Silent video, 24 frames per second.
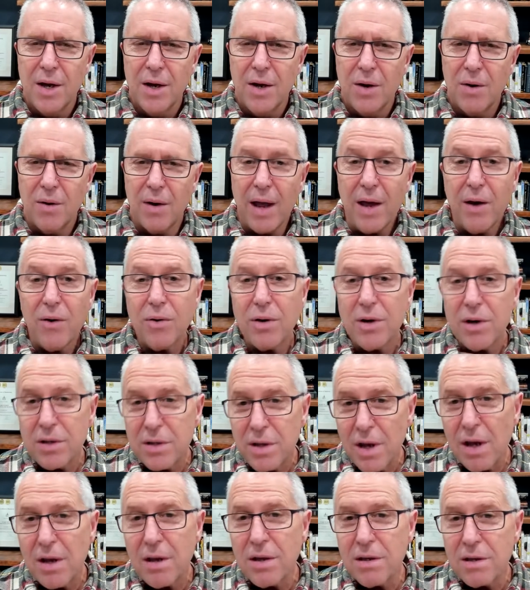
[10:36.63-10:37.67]
Well, I'm going to
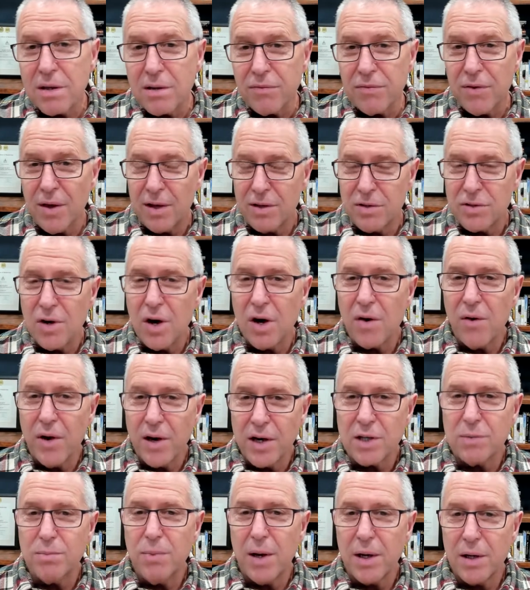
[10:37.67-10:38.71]
tell you, if that's our
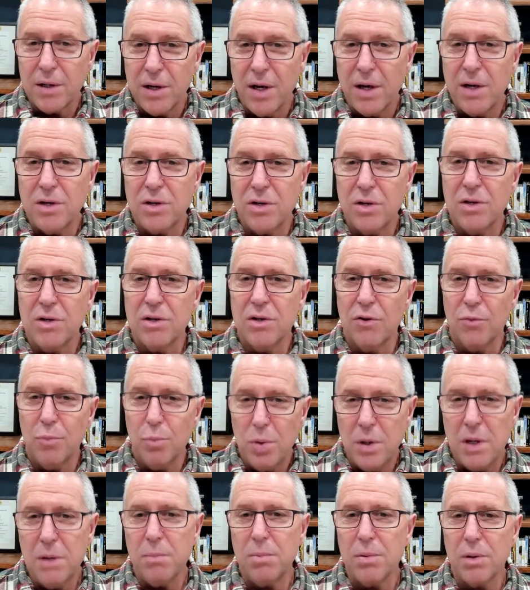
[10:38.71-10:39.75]
expectations of
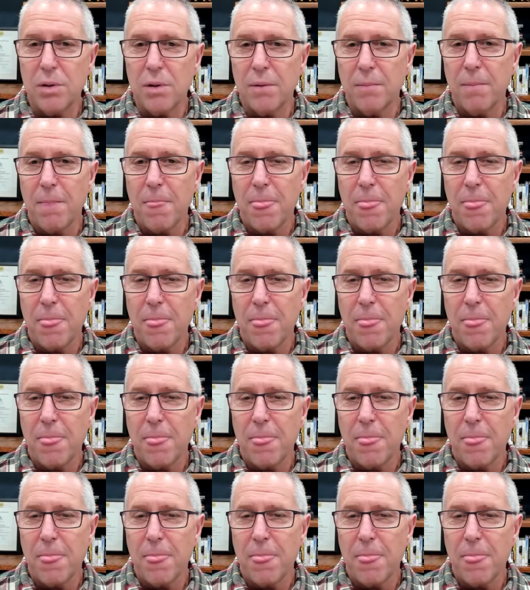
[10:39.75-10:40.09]
people,